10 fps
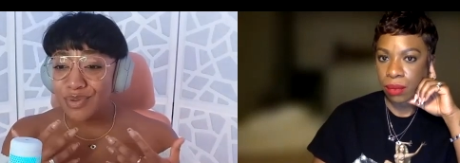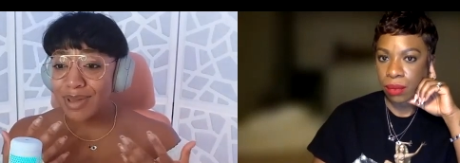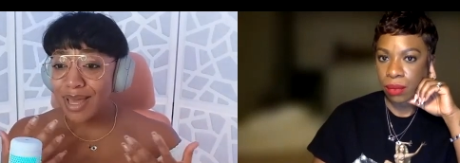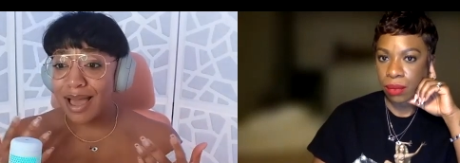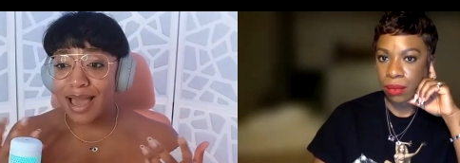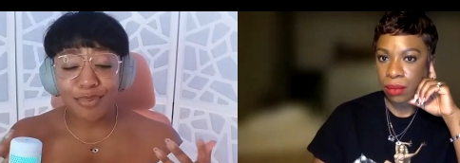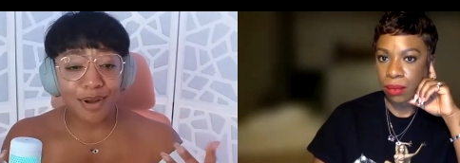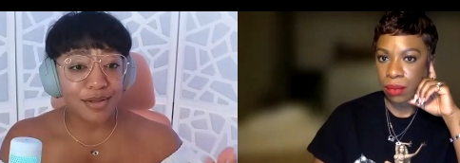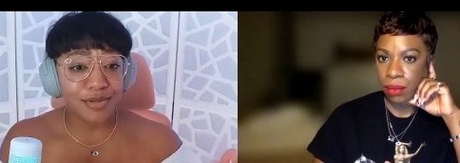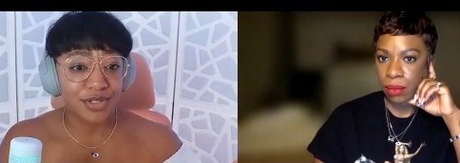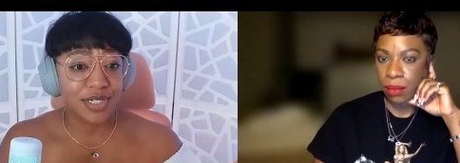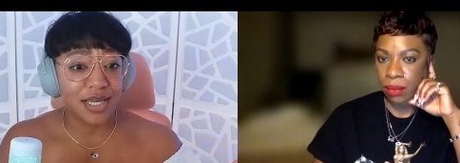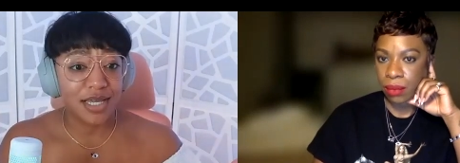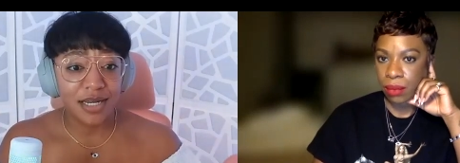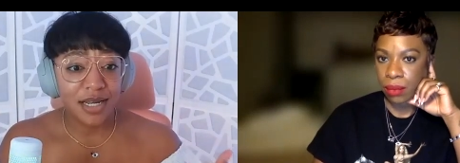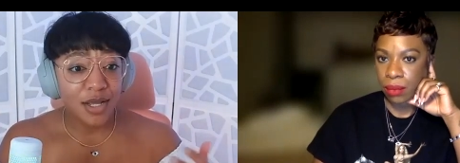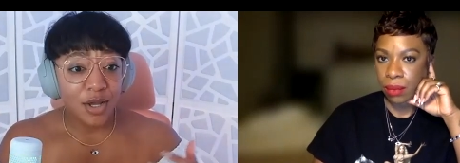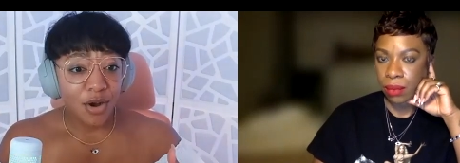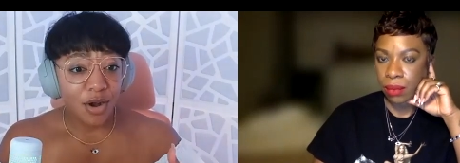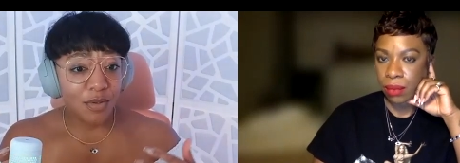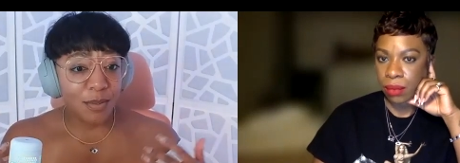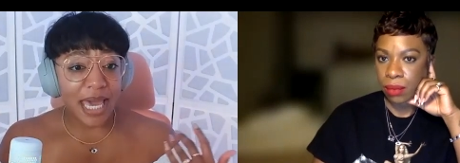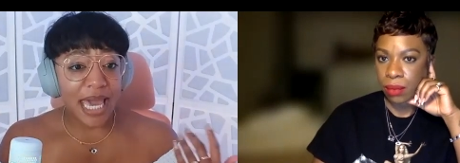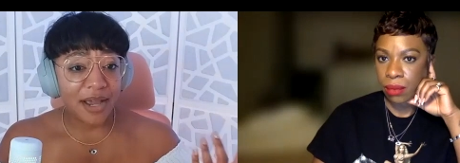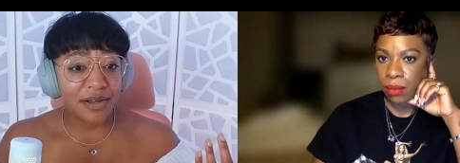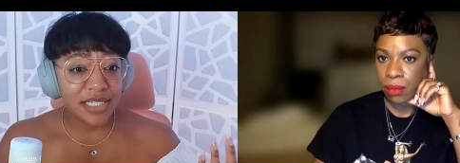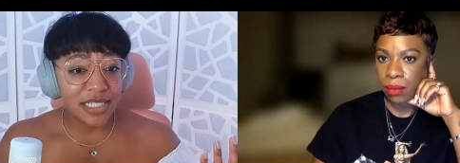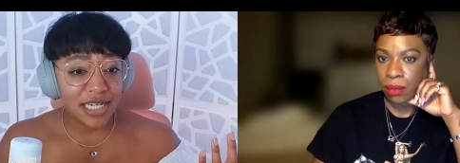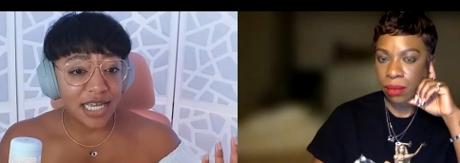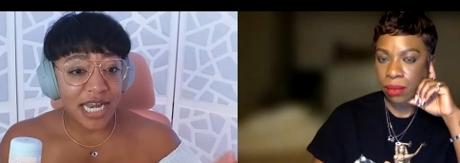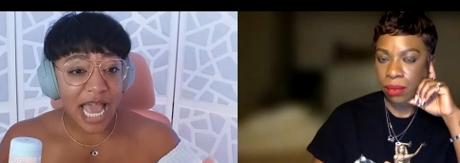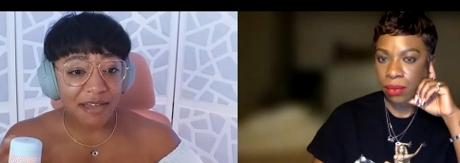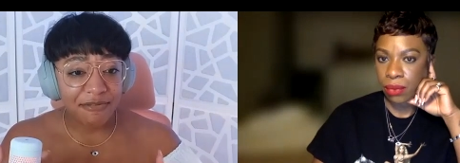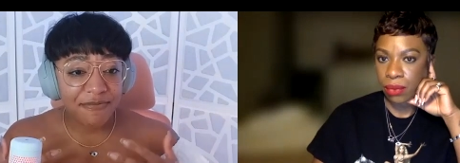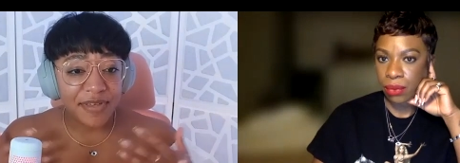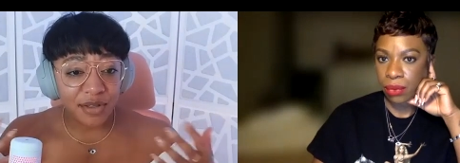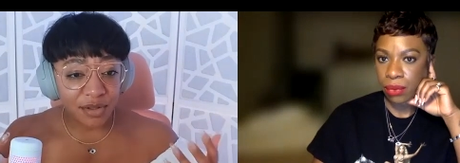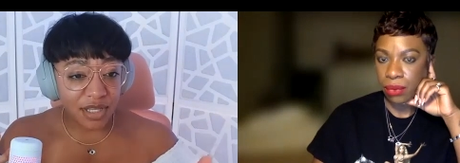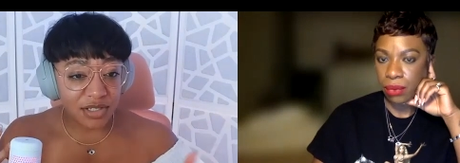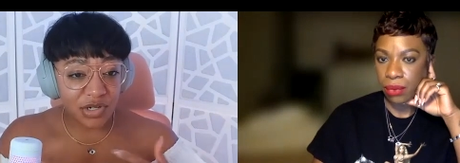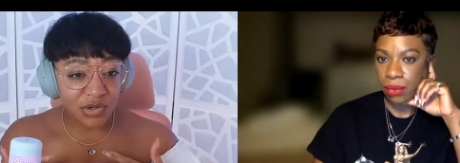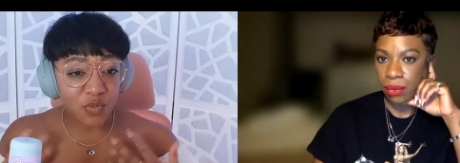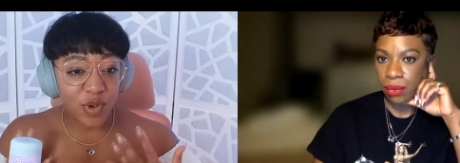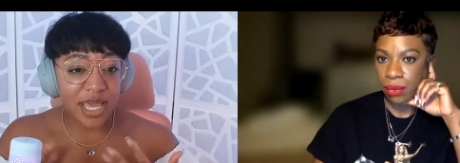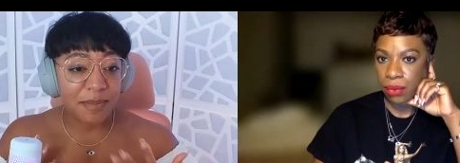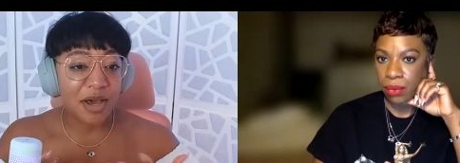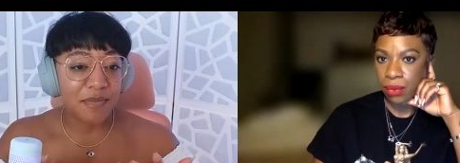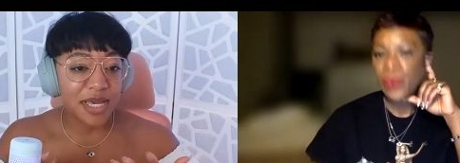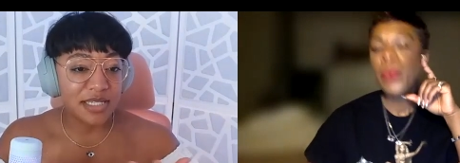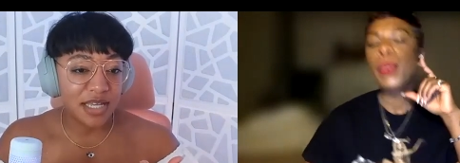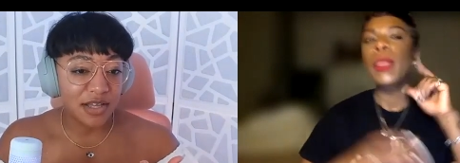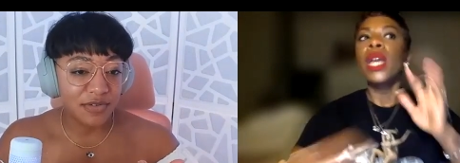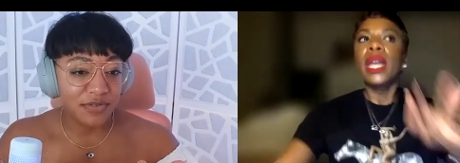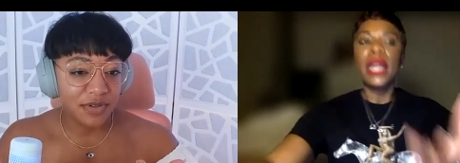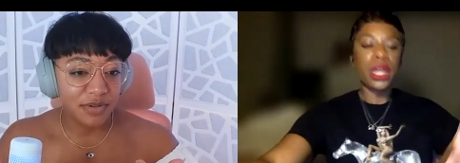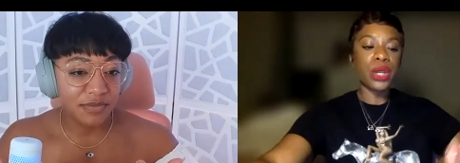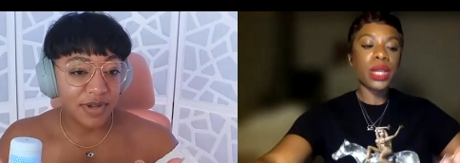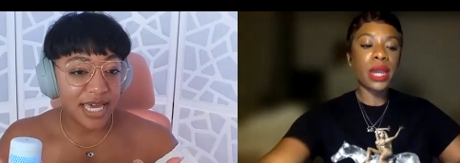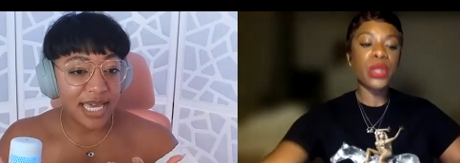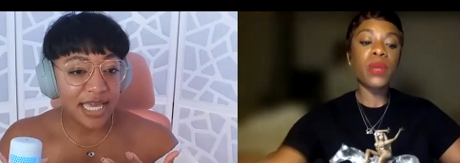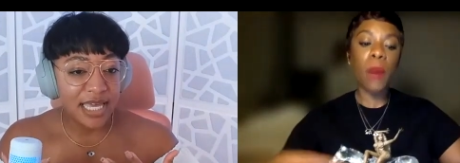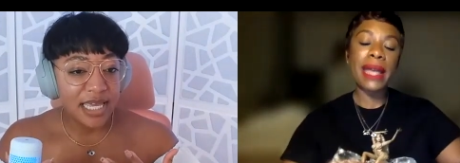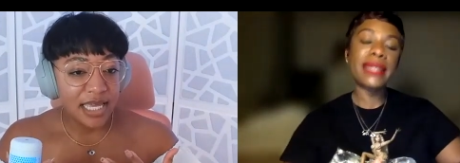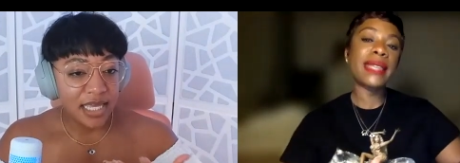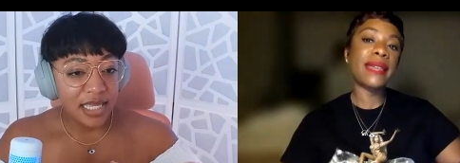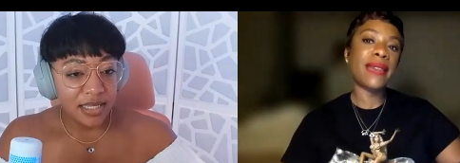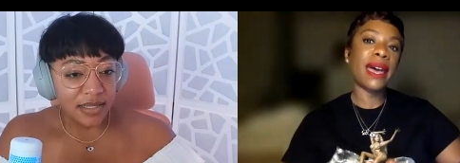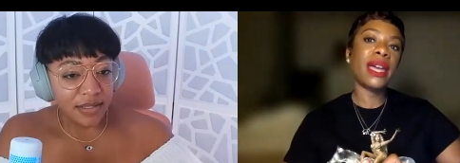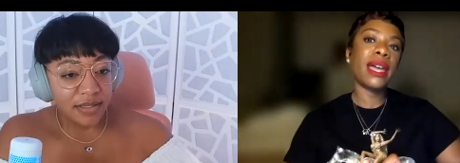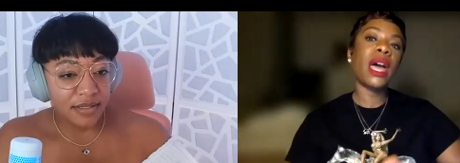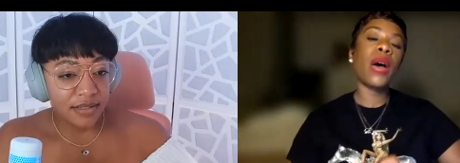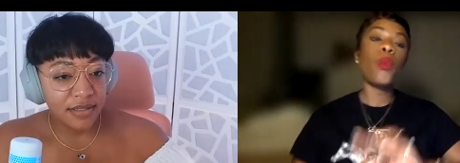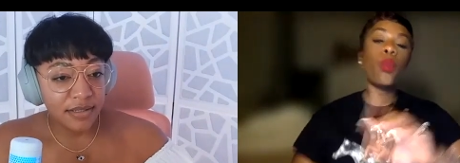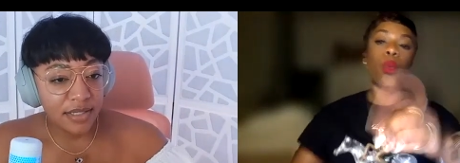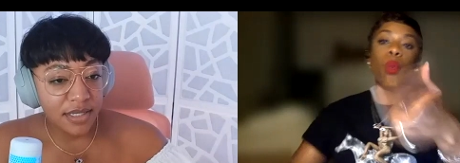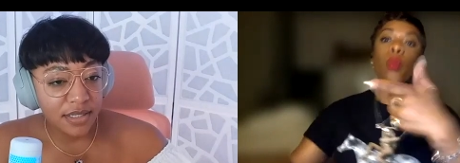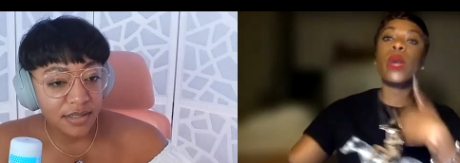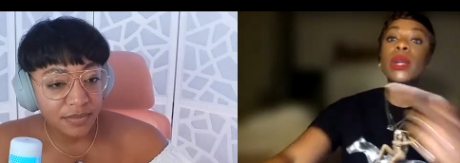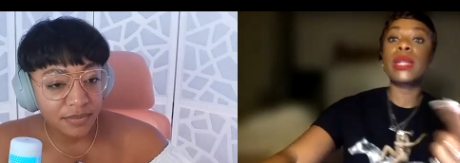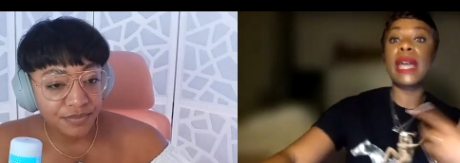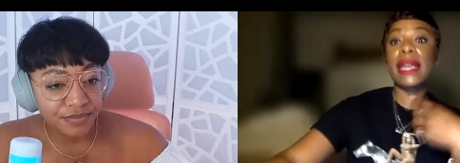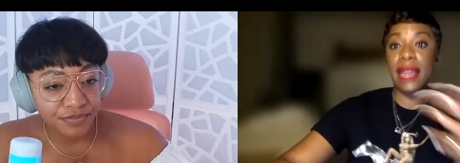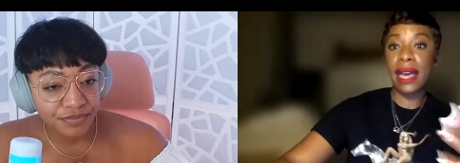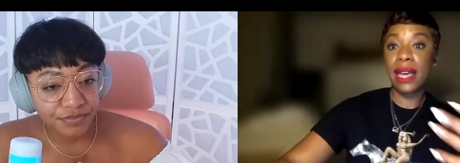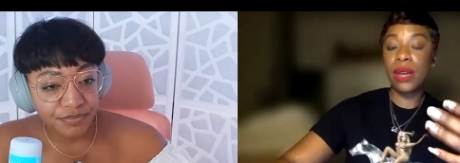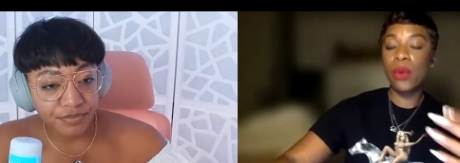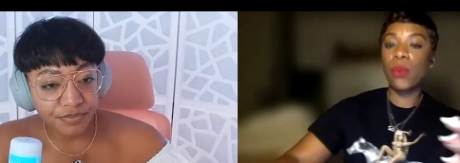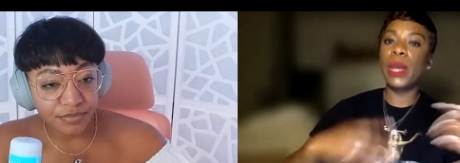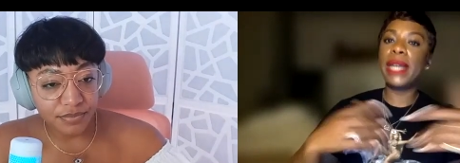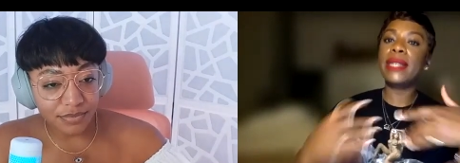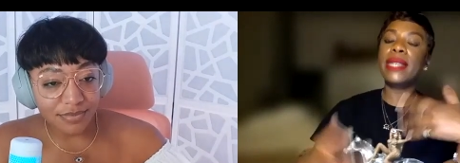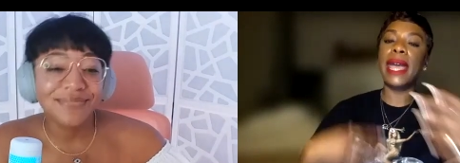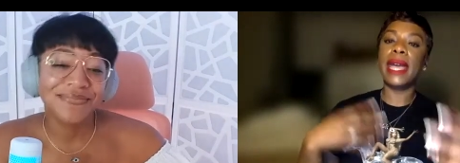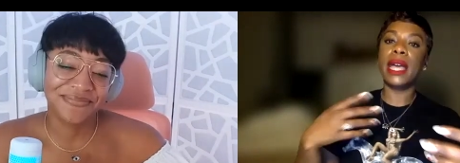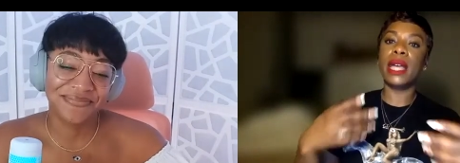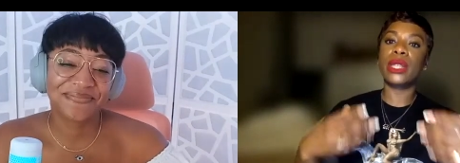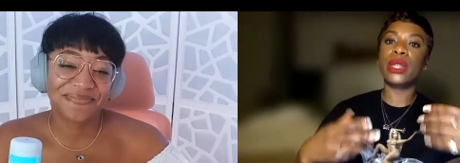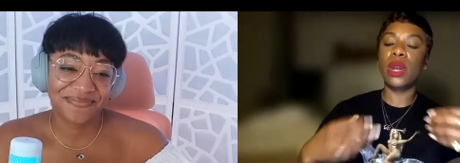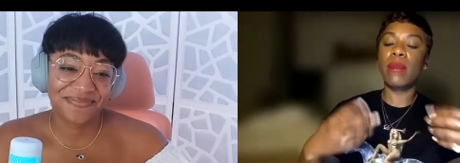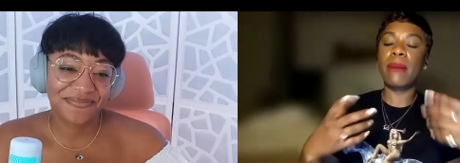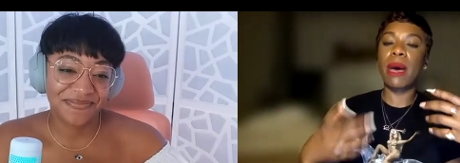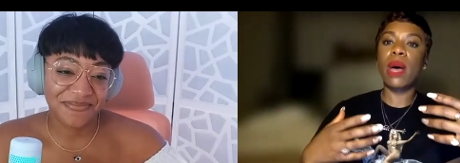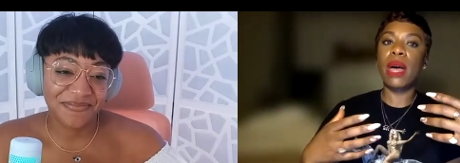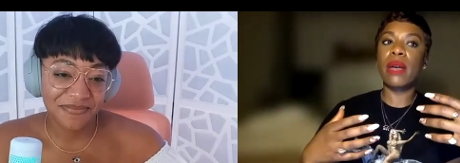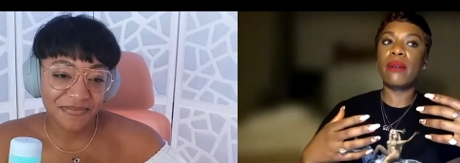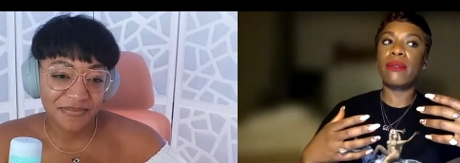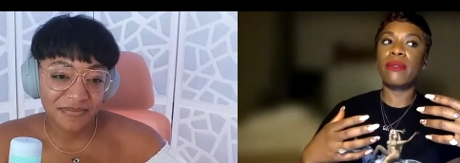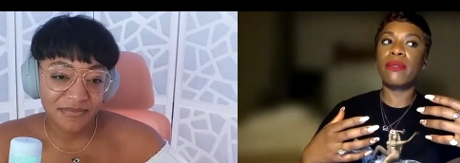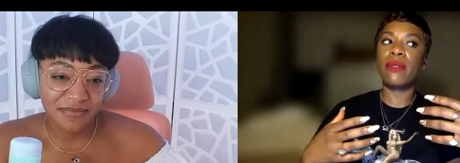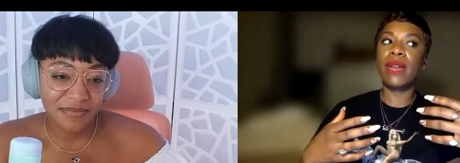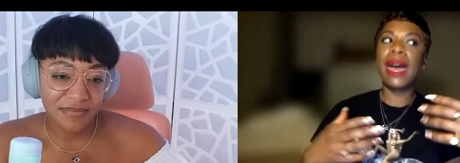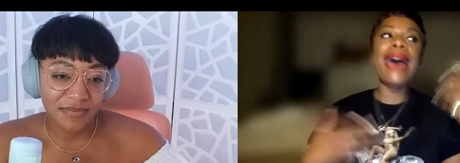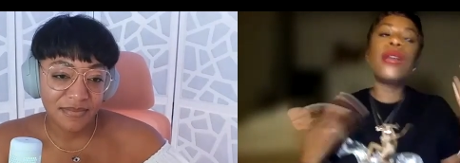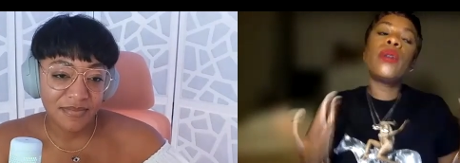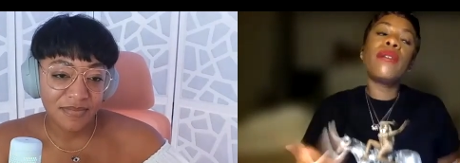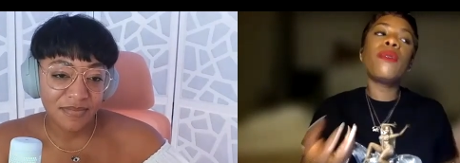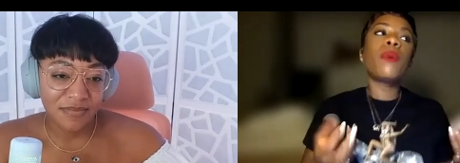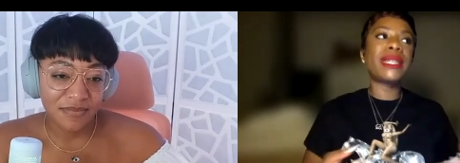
Speaker 1: my eyebrows are done or when my hair is done i feel a certain way about myself Here, right
Speaker 2: why i say that yeah. we're like that. We take a certain amount of I don't even want to